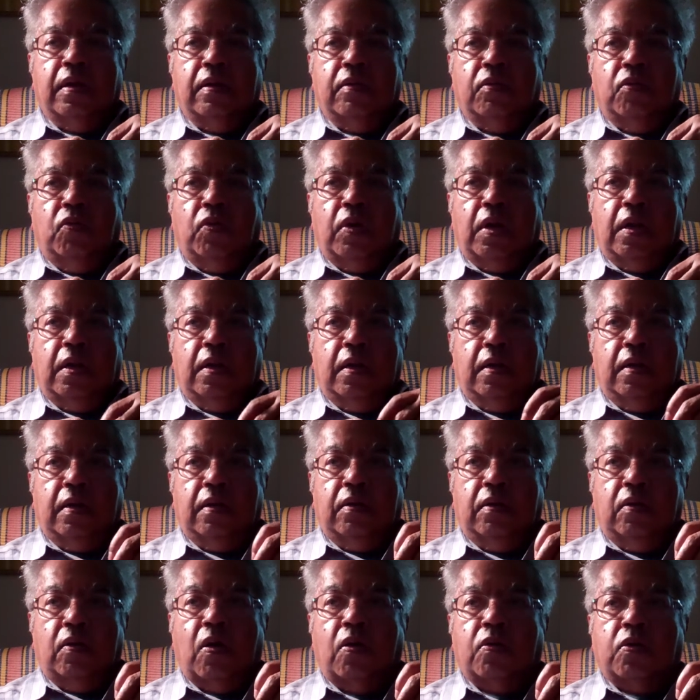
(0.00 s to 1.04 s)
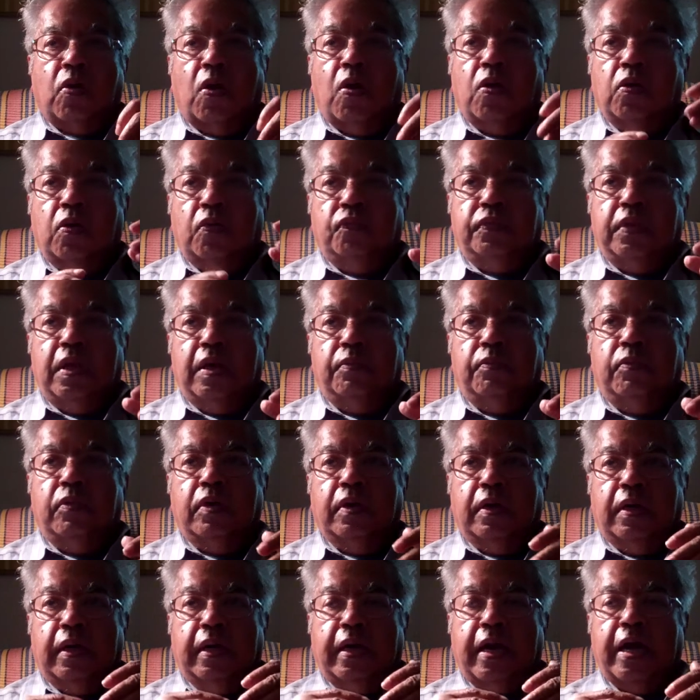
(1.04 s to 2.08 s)
Well, not all of them.
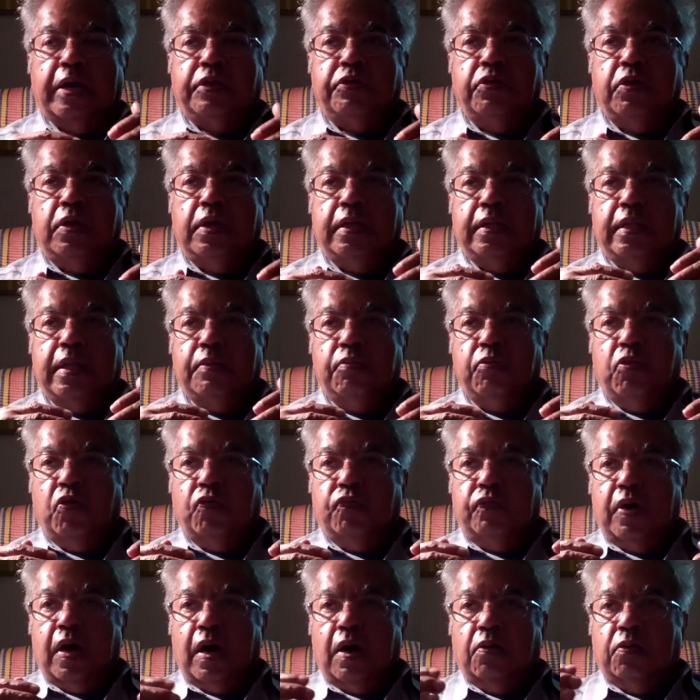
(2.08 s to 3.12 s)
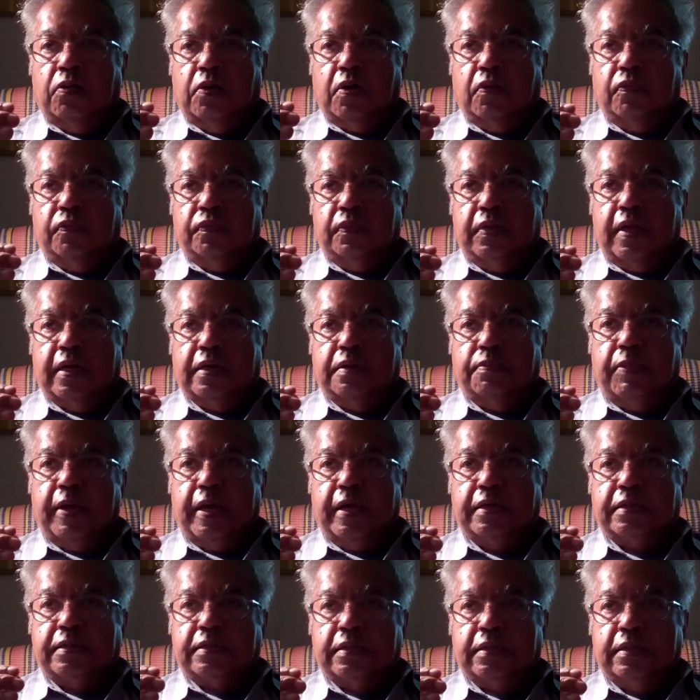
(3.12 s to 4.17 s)
Gradually they moved out of that
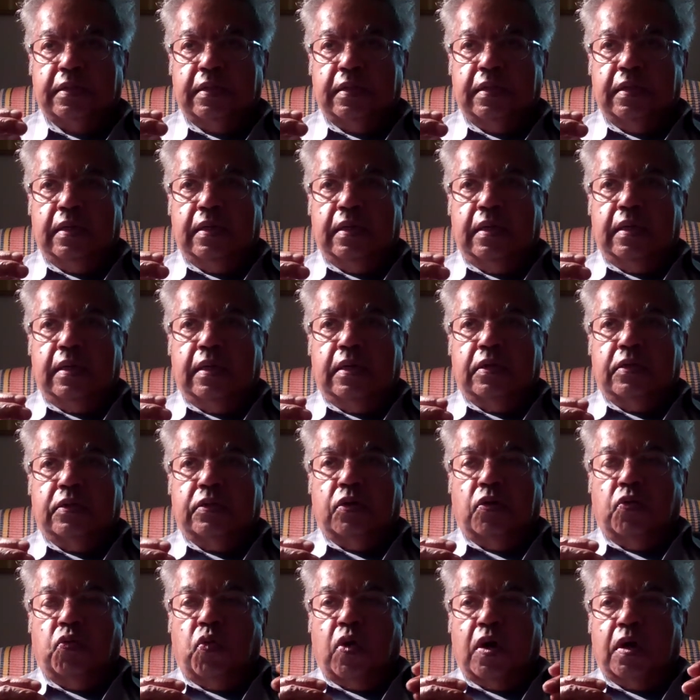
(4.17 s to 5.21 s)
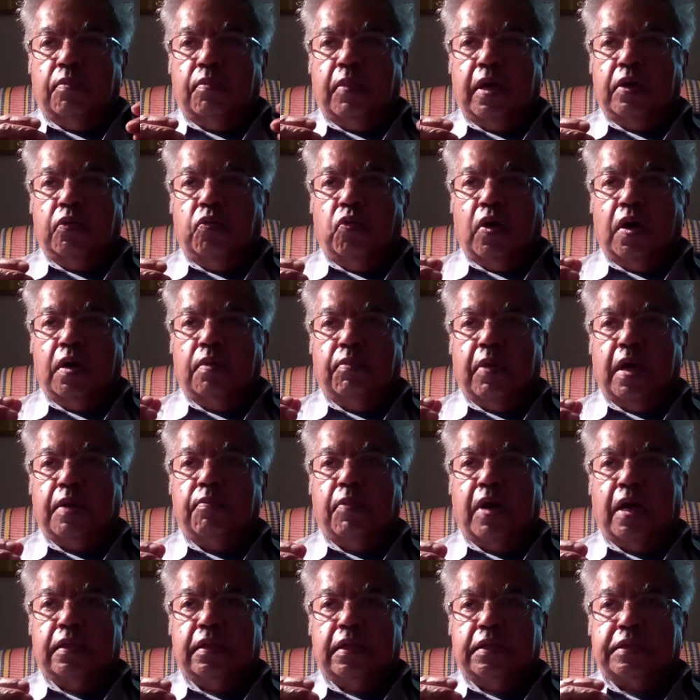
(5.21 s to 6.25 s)
place. So one by one, my
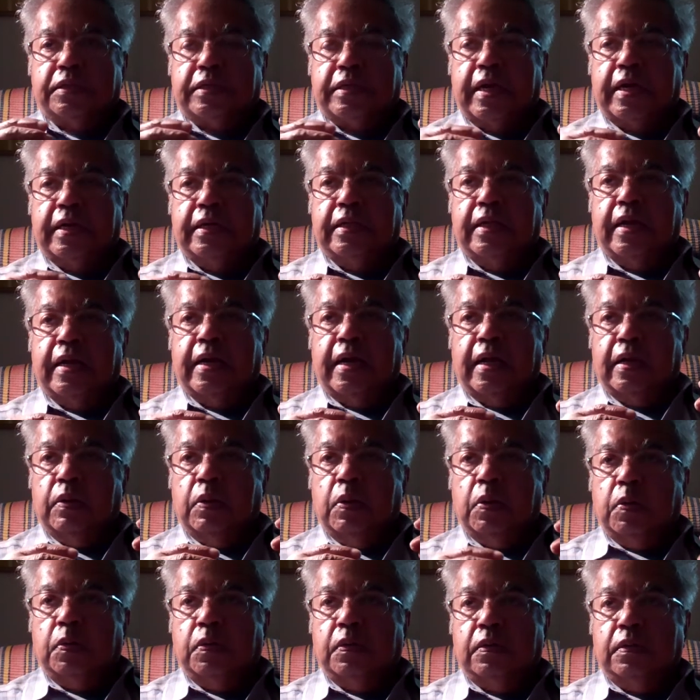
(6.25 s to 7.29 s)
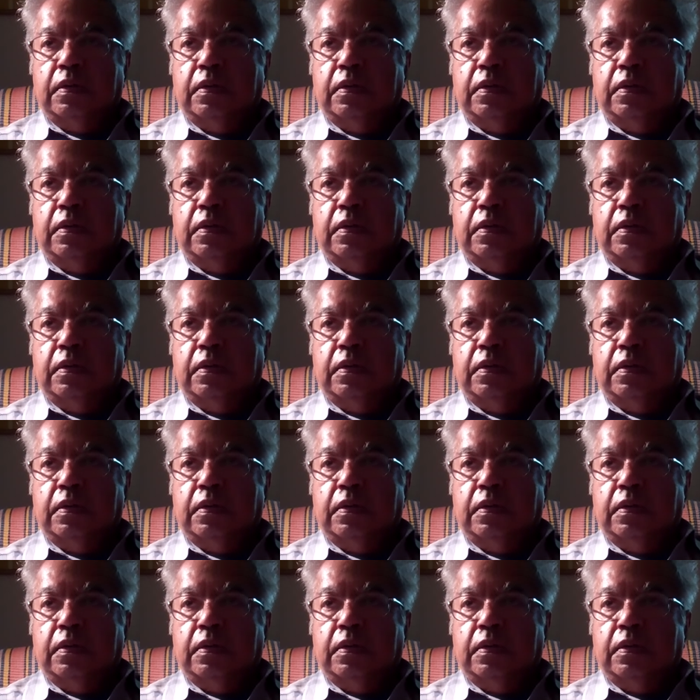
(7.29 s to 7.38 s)
mother stayed there alone.